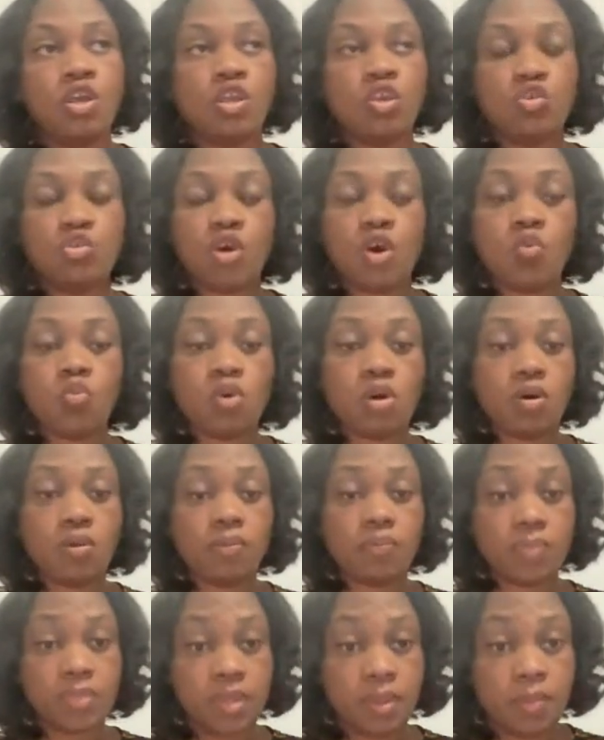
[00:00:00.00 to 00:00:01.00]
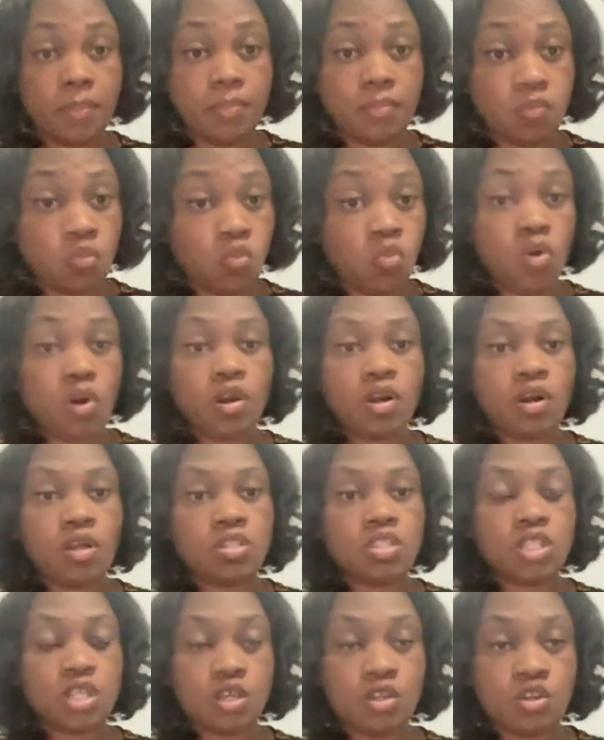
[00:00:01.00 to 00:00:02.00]
You don't want the
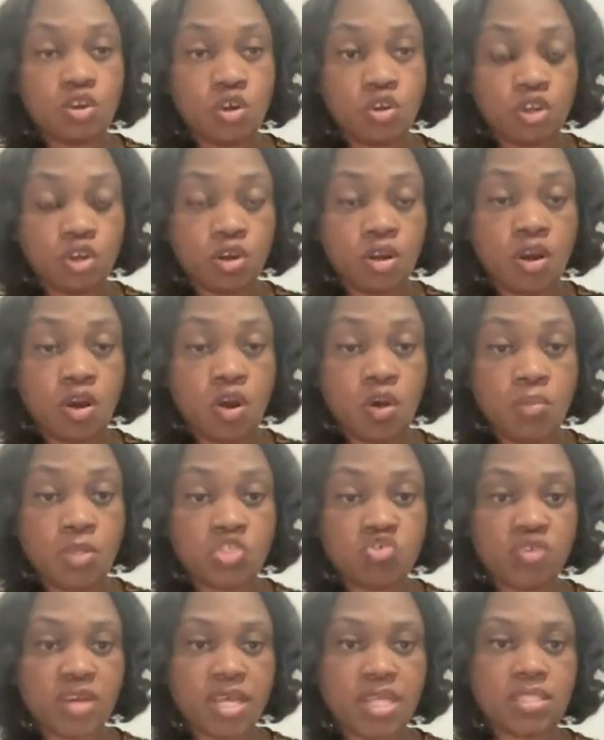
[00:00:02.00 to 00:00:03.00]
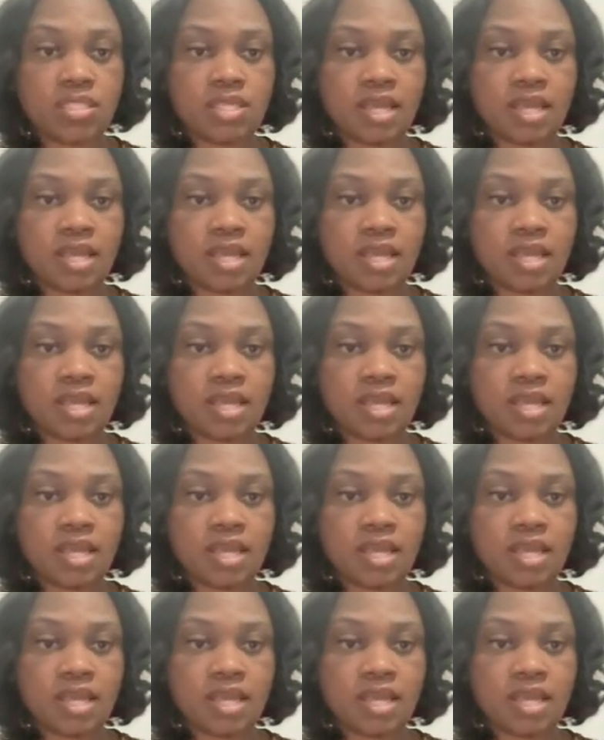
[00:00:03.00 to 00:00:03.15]
world to know your home address.